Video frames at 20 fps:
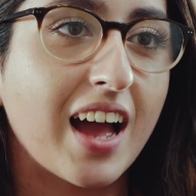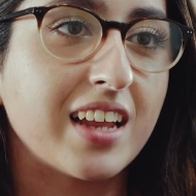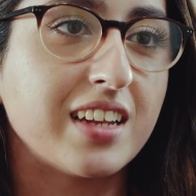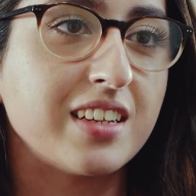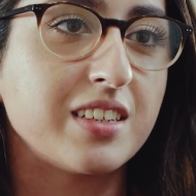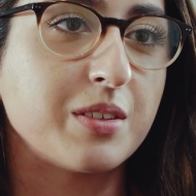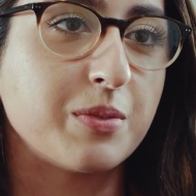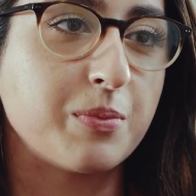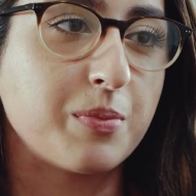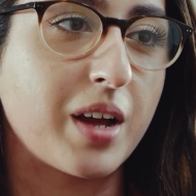
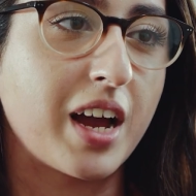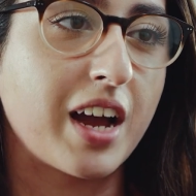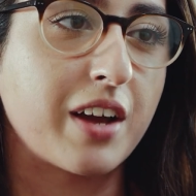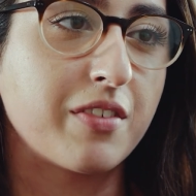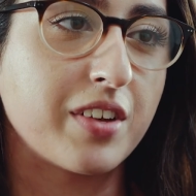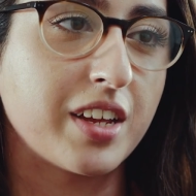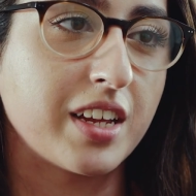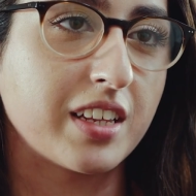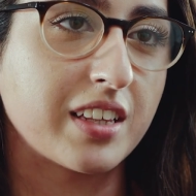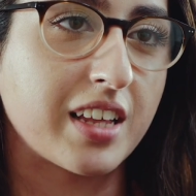And
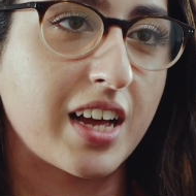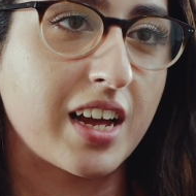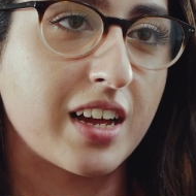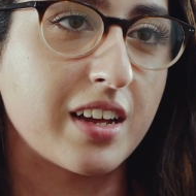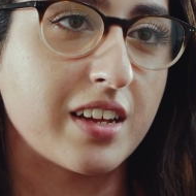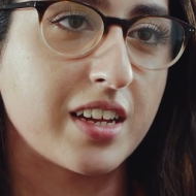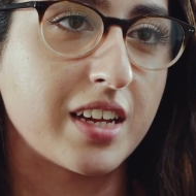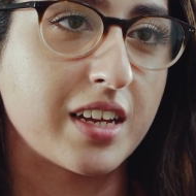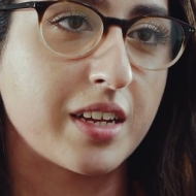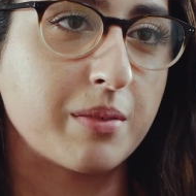having
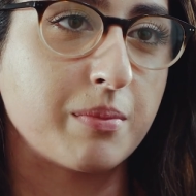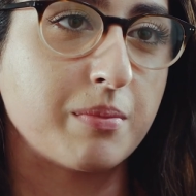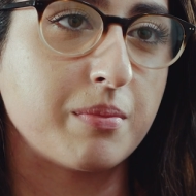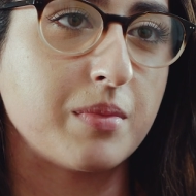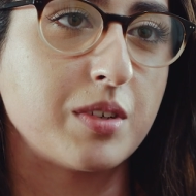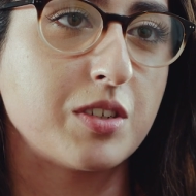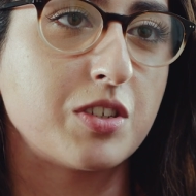that um,